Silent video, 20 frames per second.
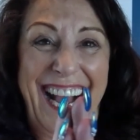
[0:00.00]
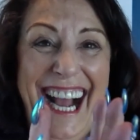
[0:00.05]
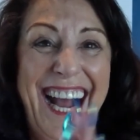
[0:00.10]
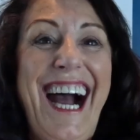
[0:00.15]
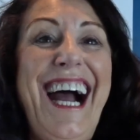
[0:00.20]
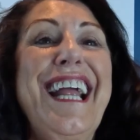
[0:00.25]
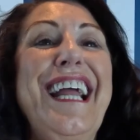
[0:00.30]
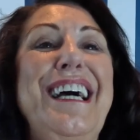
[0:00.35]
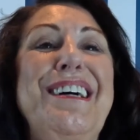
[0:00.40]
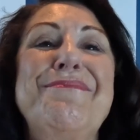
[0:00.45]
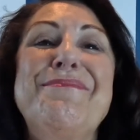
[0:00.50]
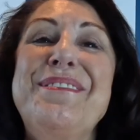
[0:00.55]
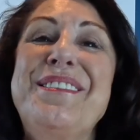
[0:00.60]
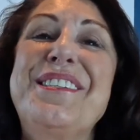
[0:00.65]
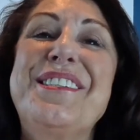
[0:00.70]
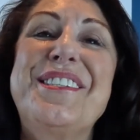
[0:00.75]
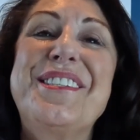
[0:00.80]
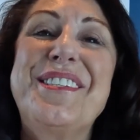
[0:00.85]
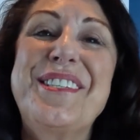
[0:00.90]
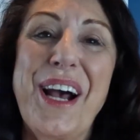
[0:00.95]
I am
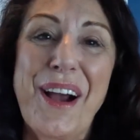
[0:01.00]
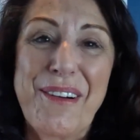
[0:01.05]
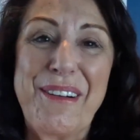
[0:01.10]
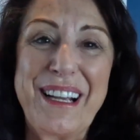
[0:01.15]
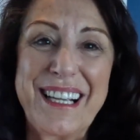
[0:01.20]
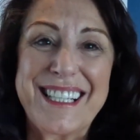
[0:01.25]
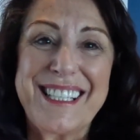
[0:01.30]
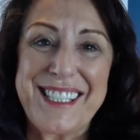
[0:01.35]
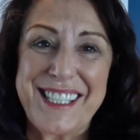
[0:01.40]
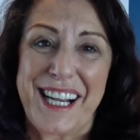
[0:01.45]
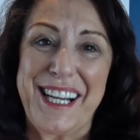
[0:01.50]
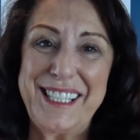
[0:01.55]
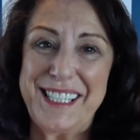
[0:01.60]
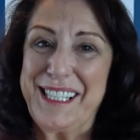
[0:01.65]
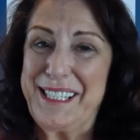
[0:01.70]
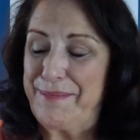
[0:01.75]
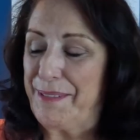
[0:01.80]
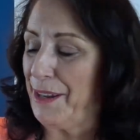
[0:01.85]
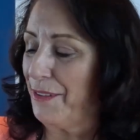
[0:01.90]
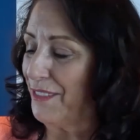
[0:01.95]
so
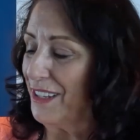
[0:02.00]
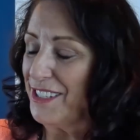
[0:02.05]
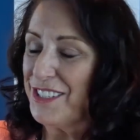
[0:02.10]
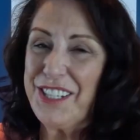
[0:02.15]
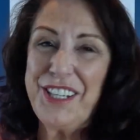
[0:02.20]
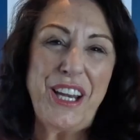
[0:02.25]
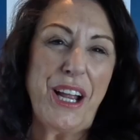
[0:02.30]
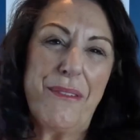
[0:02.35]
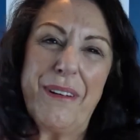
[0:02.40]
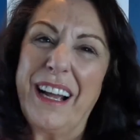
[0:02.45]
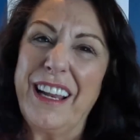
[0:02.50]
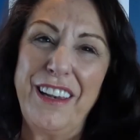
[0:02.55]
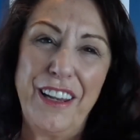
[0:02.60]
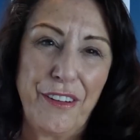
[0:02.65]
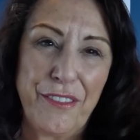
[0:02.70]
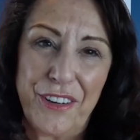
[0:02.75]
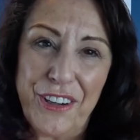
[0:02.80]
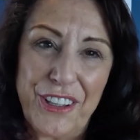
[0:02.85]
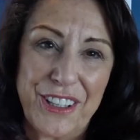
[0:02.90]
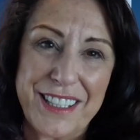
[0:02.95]
excited about this. You know I
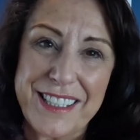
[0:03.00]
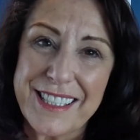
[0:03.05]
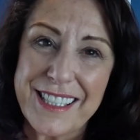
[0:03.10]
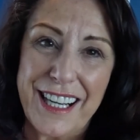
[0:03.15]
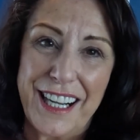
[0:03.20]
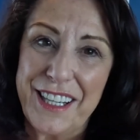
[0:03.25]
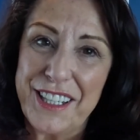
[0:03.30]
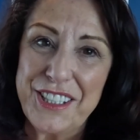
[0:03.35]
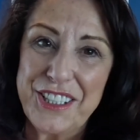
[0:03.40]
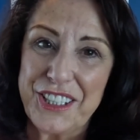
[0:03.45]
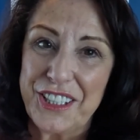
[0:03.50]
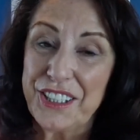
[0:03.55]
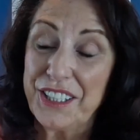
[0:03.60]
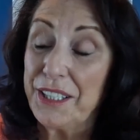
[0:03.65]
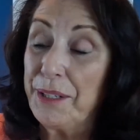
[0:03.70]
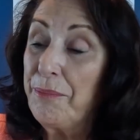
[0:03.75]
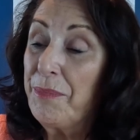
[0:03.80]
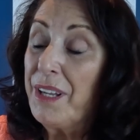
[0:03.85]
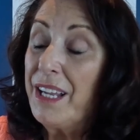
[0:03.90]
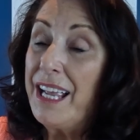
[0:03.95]
love all this kind of
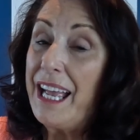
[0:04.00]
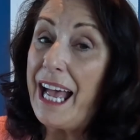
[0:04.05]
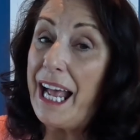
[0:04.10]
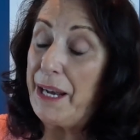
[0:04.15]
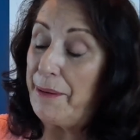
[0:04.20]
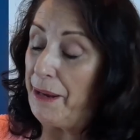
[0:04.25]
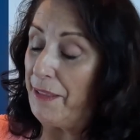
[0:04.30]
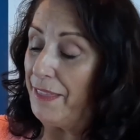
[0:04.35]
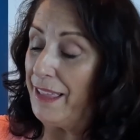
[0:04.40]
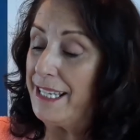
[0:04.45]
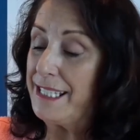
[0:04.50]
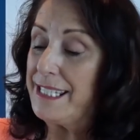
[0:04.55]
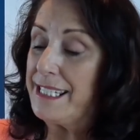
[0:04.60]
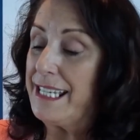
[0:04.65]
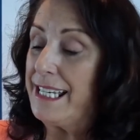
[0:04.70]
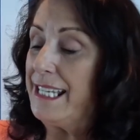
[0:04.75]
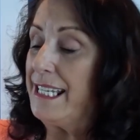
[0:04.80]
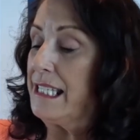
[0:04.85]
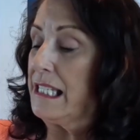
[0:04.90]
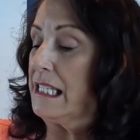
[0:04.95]
junk. Anyway, this
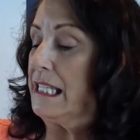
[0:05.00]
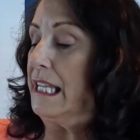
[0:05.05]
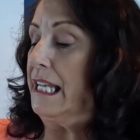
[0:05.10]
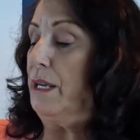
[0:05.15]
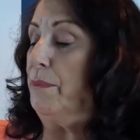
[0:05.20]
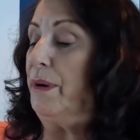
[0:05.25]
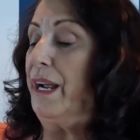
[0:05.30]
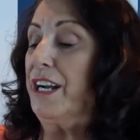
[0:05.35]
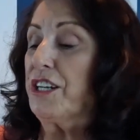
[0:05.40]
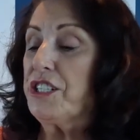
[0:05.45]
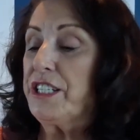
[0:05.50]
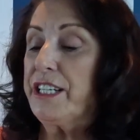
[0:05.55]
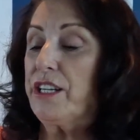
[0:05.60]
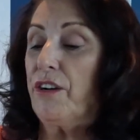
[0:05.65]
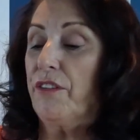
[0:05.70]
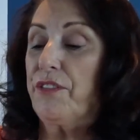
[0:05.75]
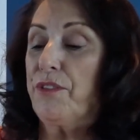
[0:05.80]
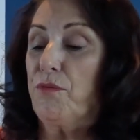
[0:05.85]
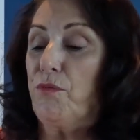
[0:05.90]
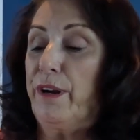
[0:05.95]
is we actually
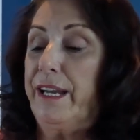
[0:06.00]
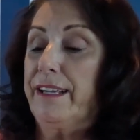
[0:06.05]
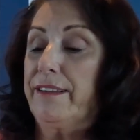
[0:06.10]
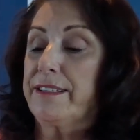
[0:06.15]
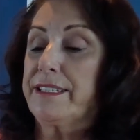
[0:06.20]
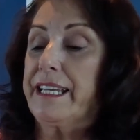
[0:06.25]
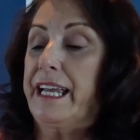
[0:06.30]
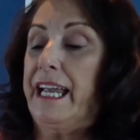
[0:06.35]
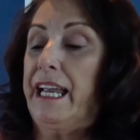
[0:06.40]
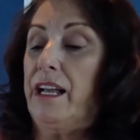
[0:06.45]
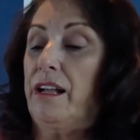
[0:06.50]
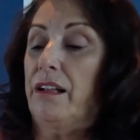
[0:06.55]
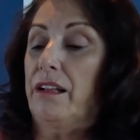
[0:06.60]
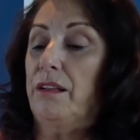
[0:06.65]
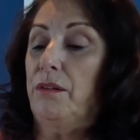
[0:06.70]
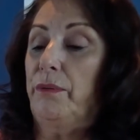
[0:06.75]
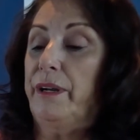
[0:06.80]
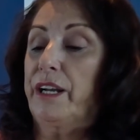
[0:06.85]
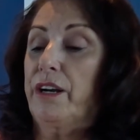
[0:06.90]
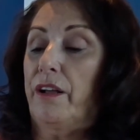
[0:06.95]
got the real
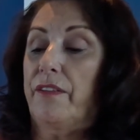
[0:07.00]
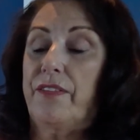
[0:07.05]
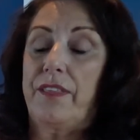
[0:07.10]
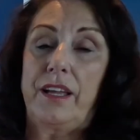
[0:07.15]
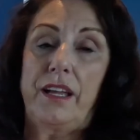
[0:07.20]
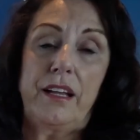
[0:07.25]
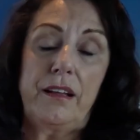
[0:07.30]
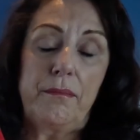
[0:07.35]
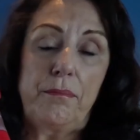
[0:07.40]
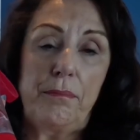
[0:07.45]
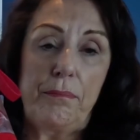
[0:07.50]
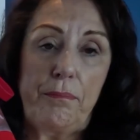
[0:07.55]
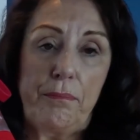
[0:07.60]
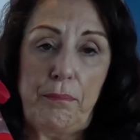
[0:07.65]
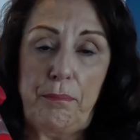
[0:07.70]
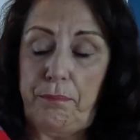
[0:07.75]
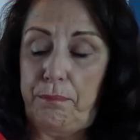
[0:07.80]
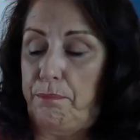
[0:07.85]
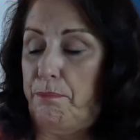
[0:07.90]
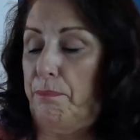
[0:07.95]
deal. We got the
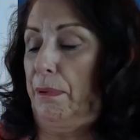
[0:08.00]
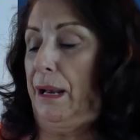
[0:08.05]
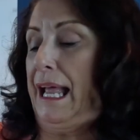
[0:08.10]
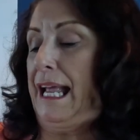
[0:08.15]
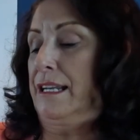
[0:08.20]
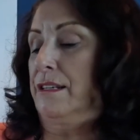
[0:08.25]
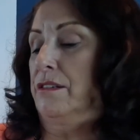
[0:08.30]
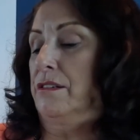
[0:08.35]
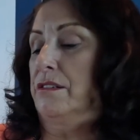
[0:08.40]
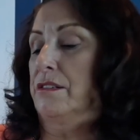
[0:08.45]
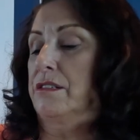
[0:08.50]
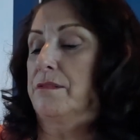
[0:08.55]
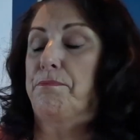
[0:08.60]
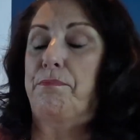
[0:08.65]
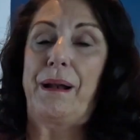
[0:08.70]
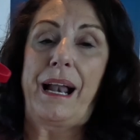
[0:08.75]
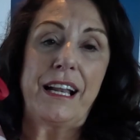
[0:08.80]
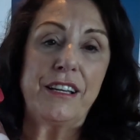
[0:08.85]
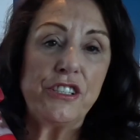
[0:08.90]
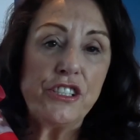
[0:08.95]
blend
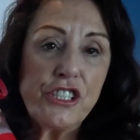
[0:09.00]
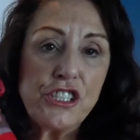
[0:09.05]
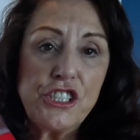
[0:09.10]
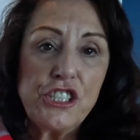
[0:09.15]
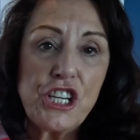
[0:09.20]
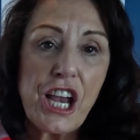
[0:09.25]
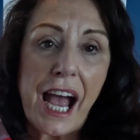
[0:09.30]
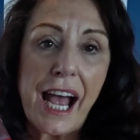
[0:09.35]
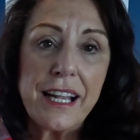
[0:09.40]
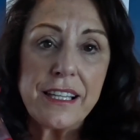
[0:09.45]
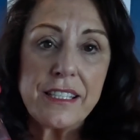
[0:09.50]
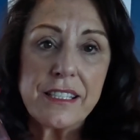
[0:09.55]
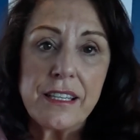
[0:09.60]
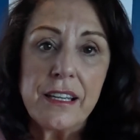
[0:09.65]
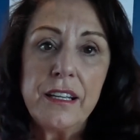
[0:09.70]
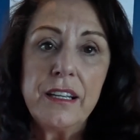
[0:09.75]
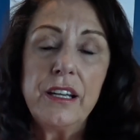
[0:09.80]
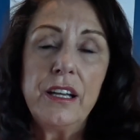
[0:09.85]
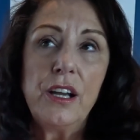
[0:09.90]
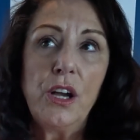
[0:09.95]
jet,
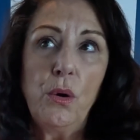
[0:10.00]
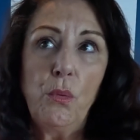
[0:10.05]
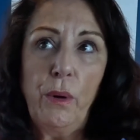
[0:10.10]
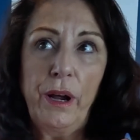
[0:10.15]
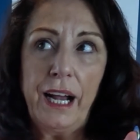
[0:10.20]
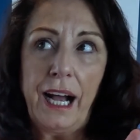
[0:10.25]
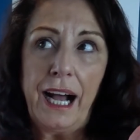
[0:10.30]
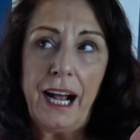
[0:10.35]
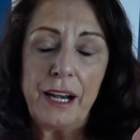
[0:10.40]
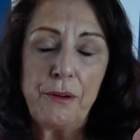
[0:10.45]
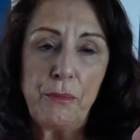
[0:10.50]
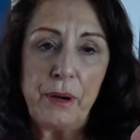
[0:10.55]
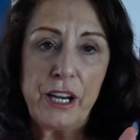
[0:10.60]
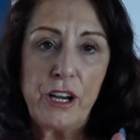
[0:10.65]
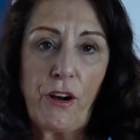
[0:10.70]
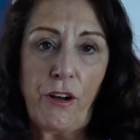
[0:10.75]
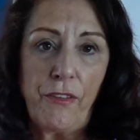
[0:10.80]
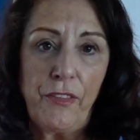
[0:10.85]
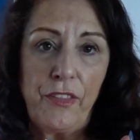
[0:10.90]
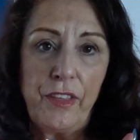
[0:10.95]
and we
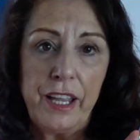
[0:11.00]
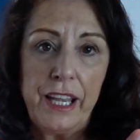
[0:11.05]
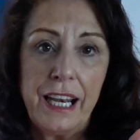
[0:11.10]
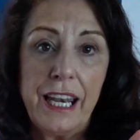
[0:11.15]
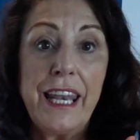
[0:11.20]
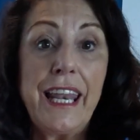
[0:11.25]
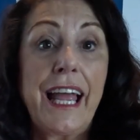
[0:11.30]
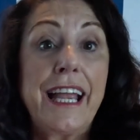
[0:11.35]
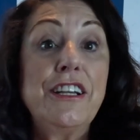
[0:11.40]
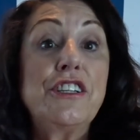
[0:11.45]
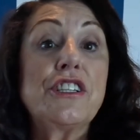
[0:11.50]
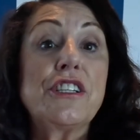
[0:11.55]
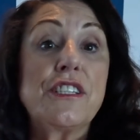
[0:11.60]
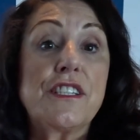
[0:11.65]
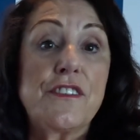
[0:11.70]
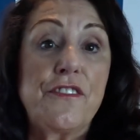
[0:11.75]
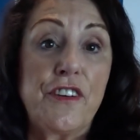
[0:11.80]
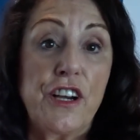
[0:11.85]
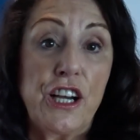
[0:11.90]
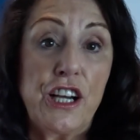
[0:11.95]
got the
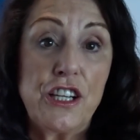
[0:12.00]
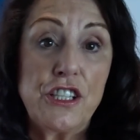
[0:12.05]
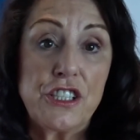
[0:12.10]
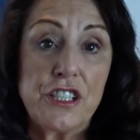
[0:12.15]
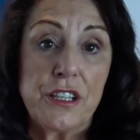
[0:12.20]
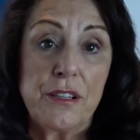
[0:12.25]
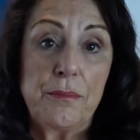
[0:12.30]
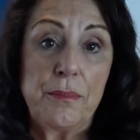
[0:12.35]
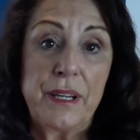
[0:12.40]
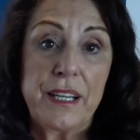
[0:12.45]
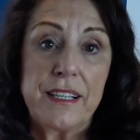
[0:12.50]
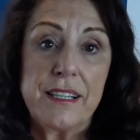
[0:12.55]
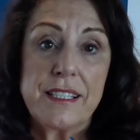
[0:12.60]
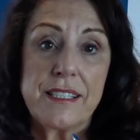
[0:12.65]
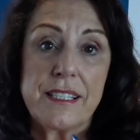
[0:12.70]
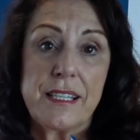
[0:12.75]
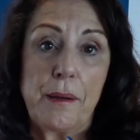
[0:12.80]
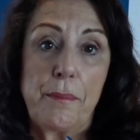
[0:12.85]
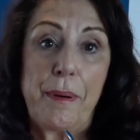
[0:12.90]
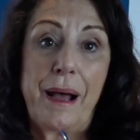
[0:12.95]
latest version
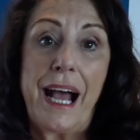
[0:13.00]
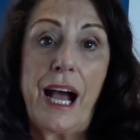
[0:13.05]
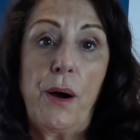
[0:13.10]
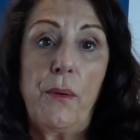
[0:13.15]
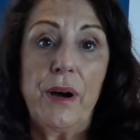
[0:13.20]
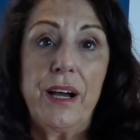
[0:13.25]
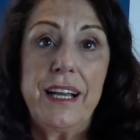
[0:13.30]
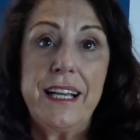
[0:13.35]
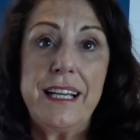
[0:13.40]
because the power